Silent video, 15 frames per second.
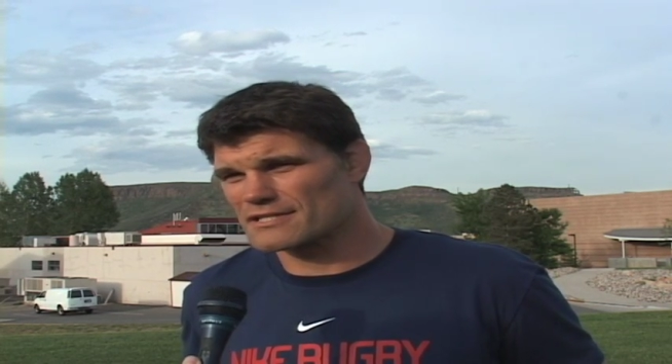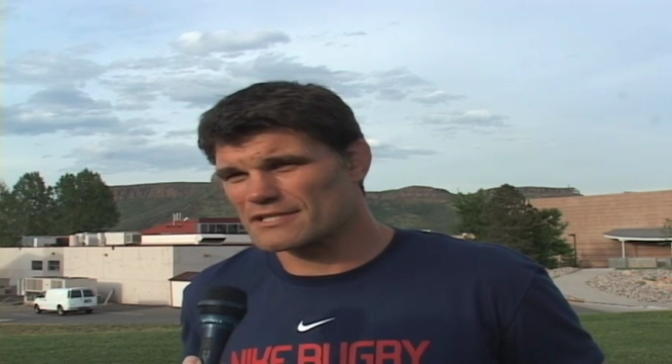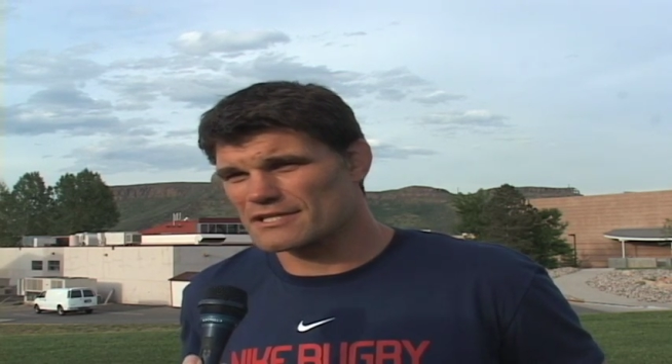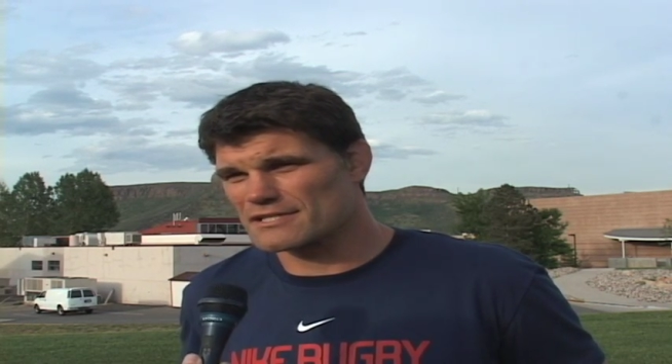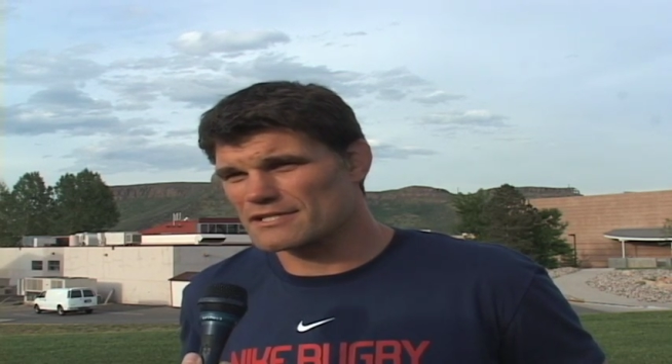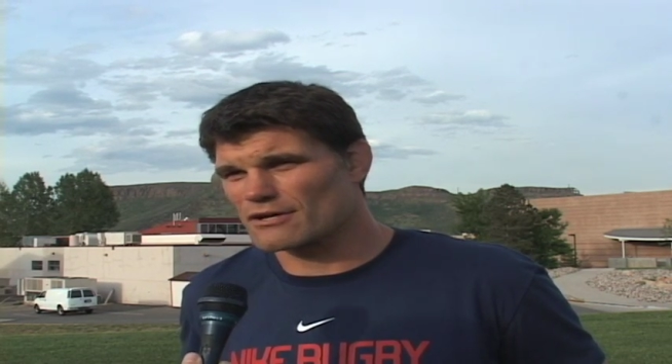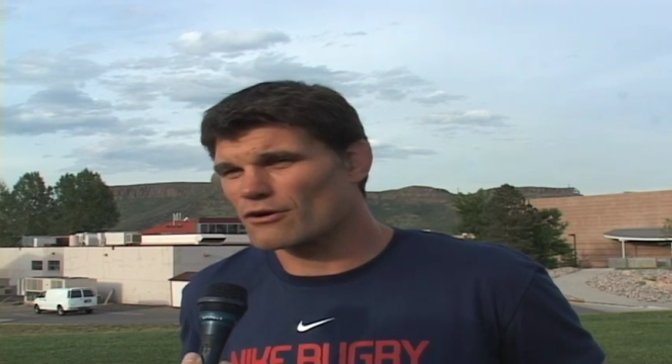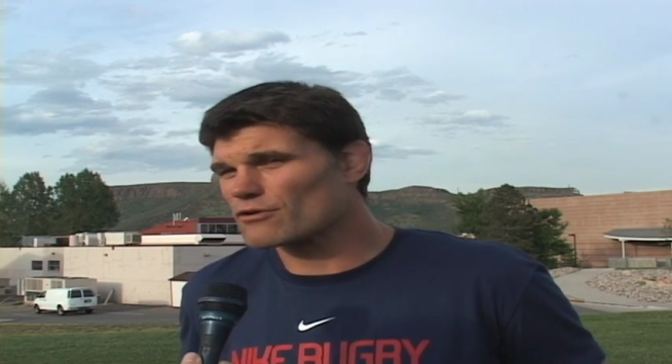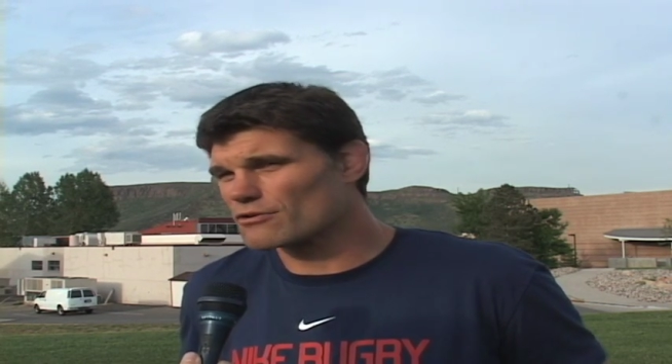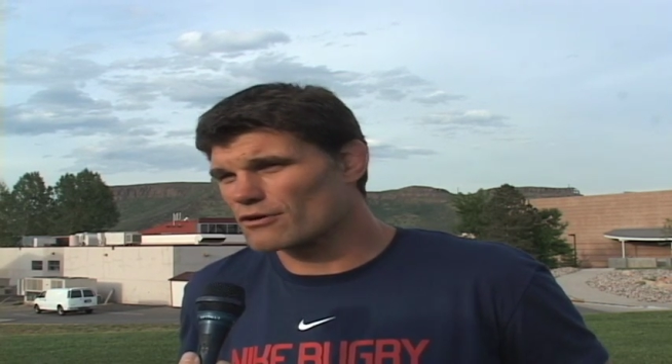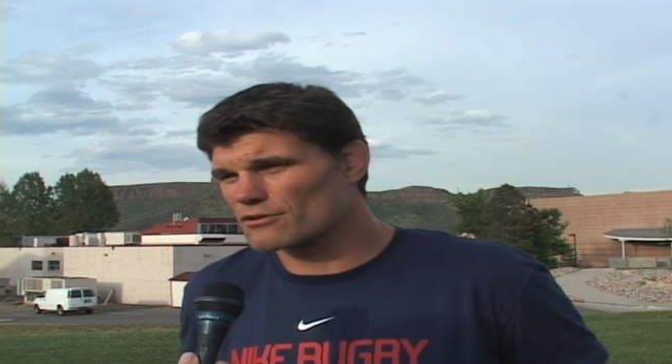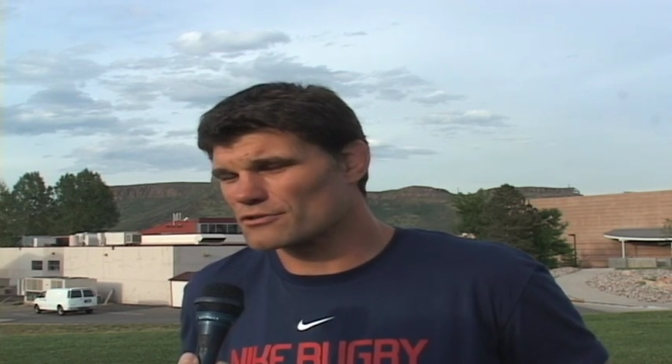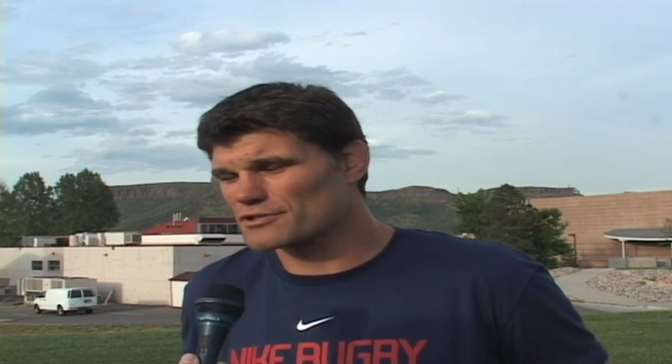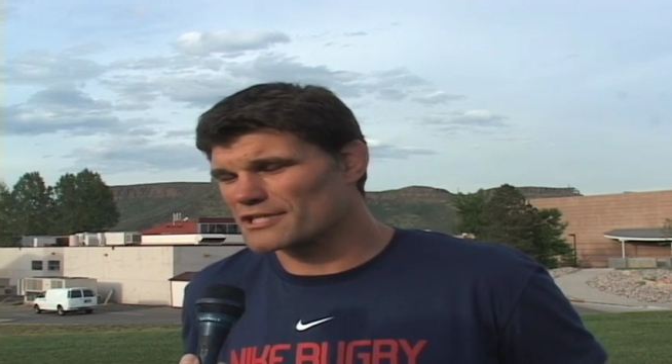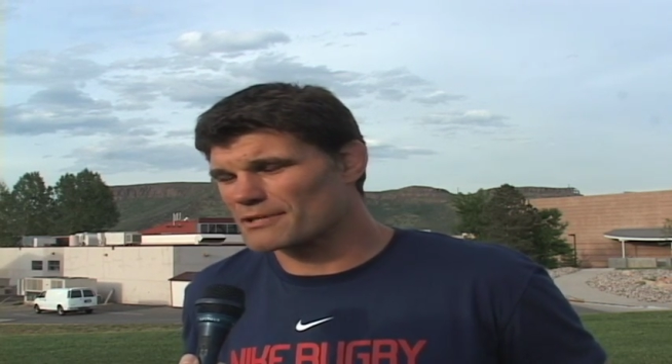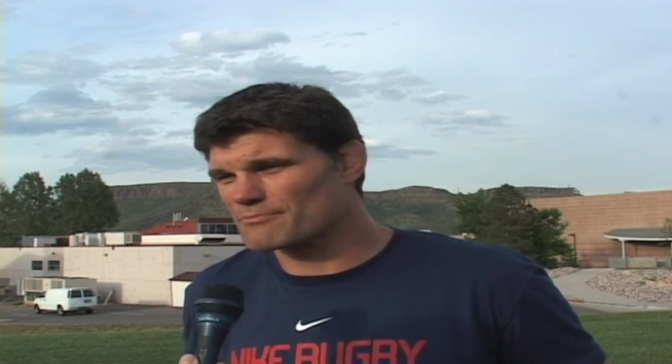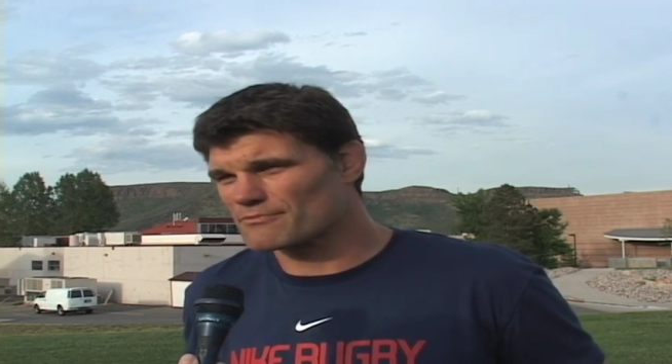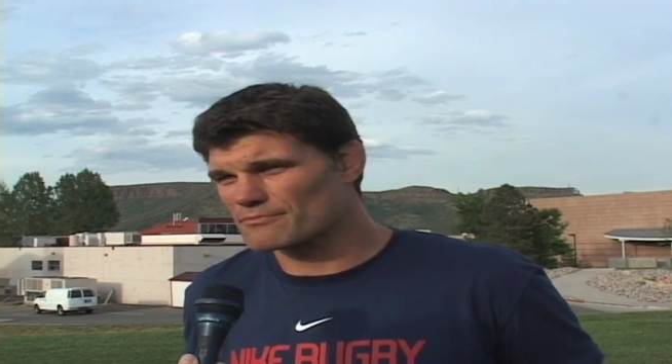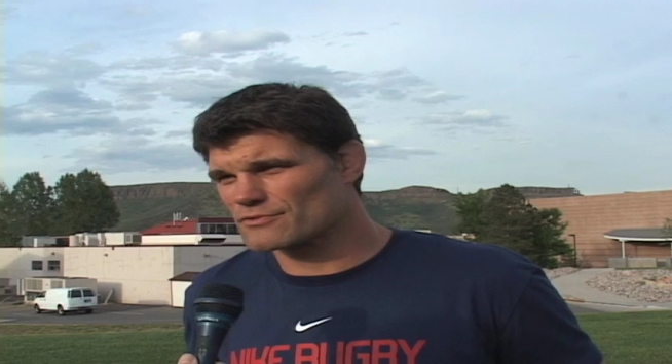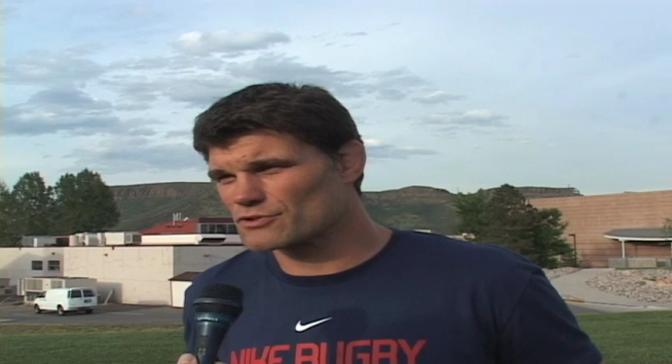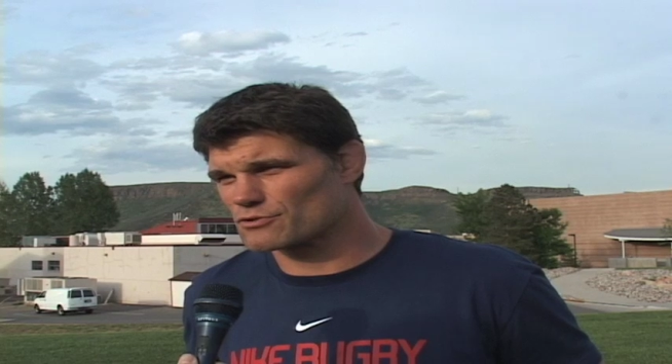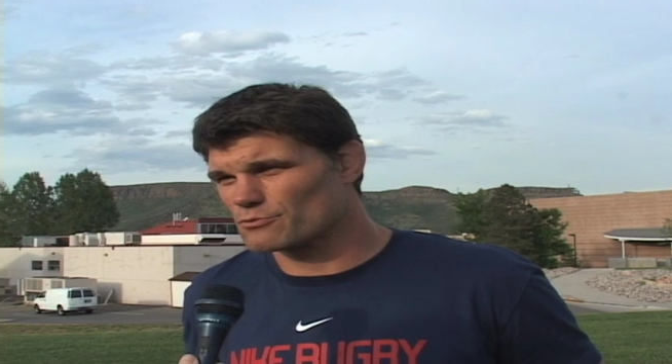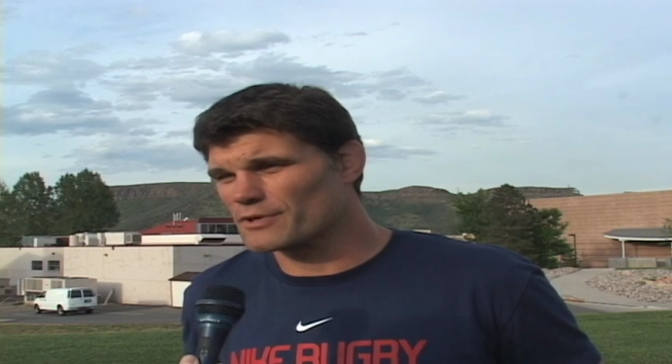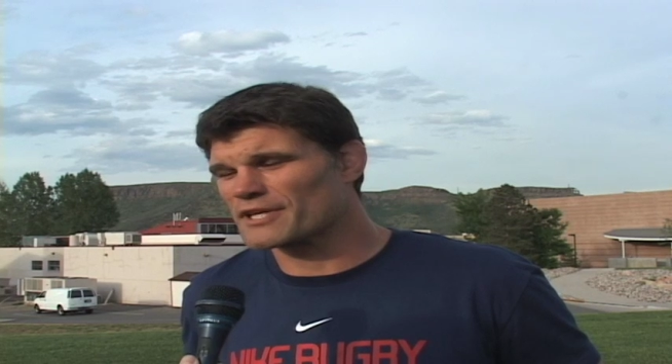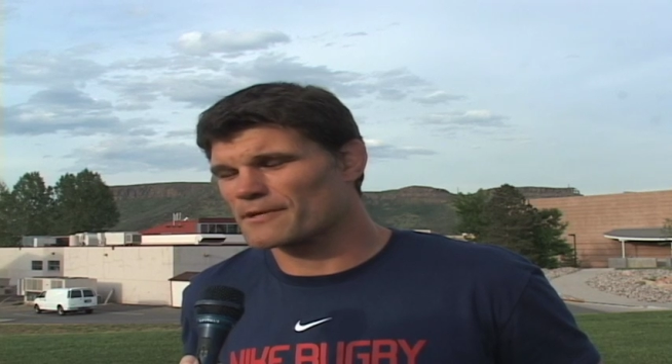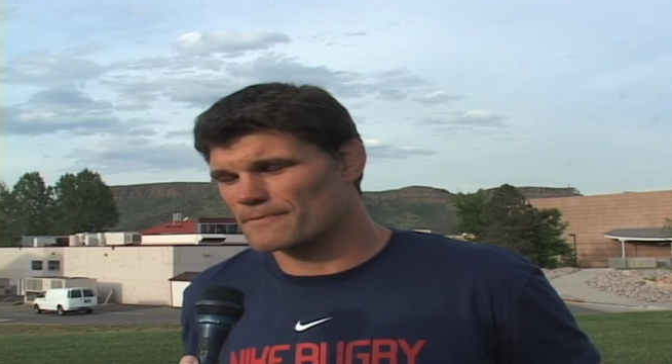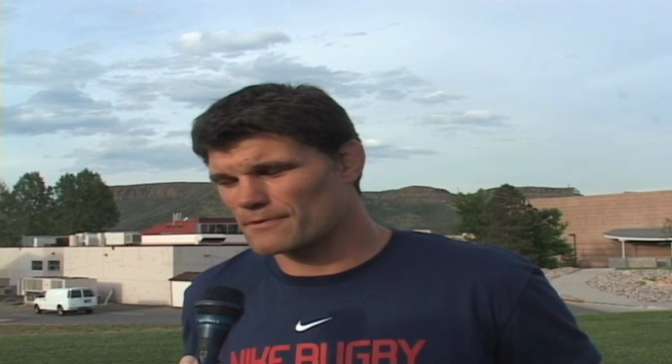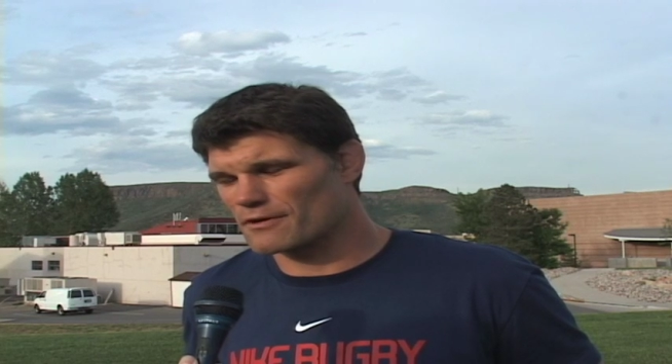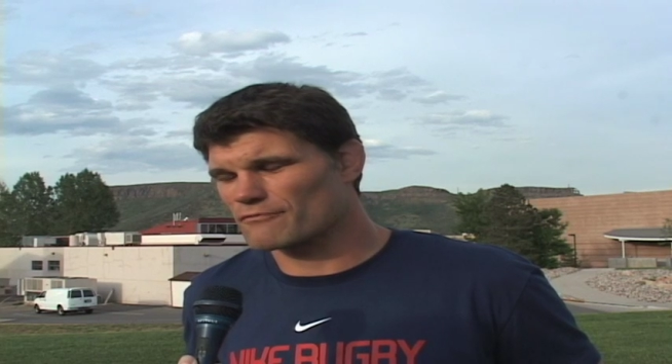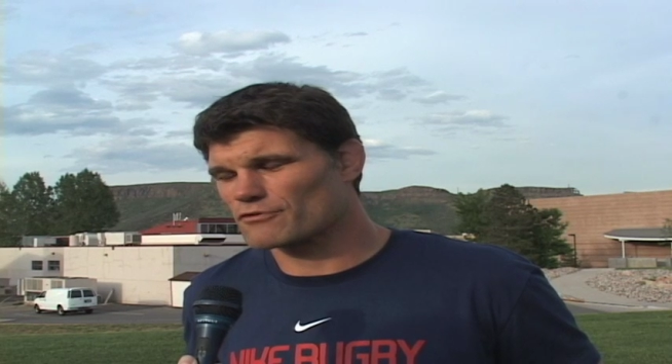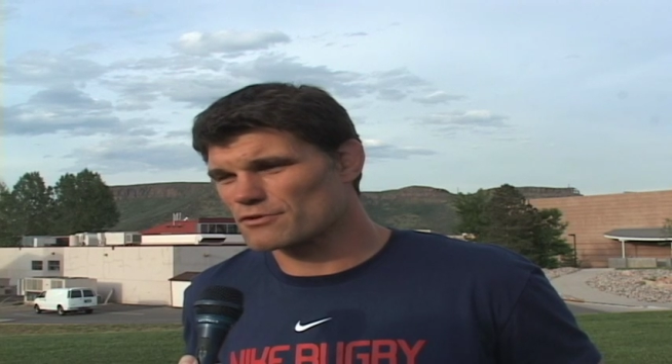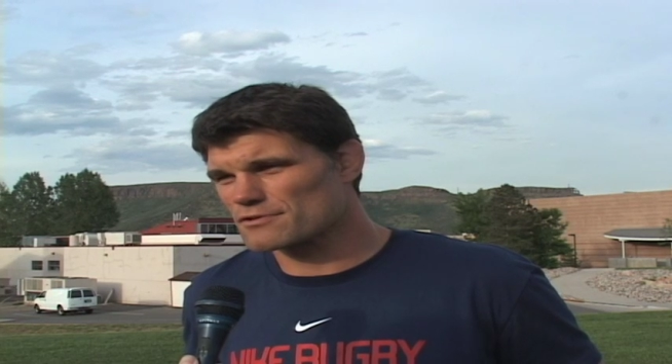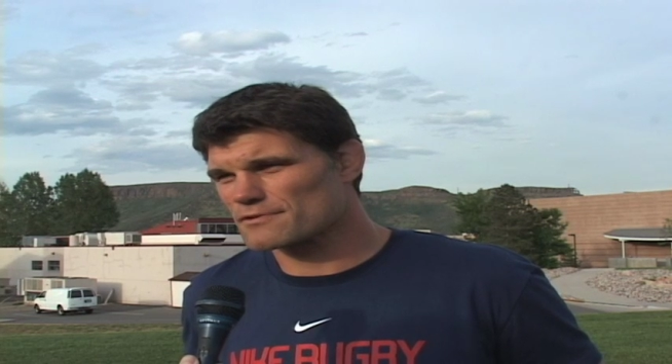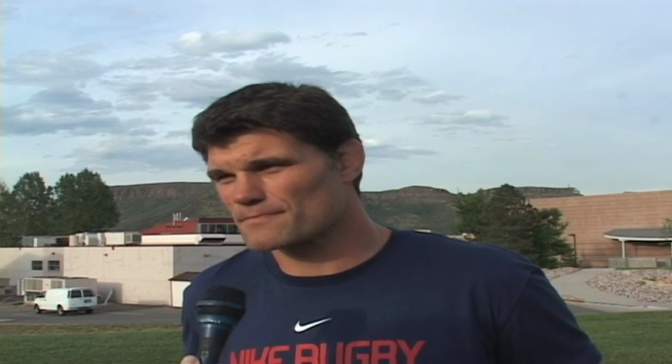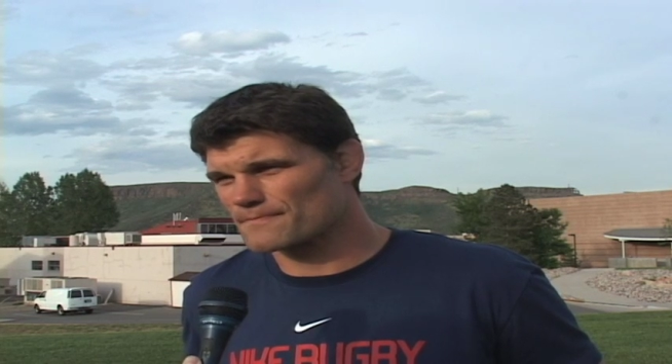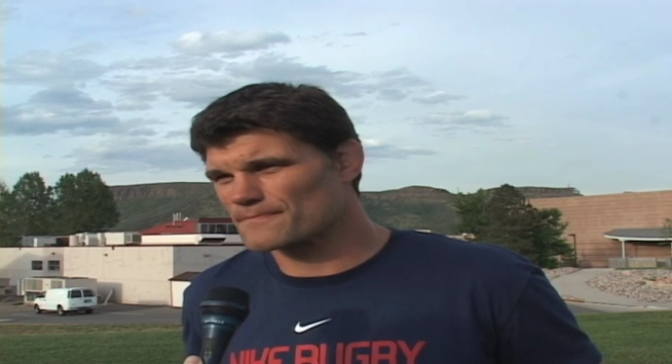is all the time to win, of course.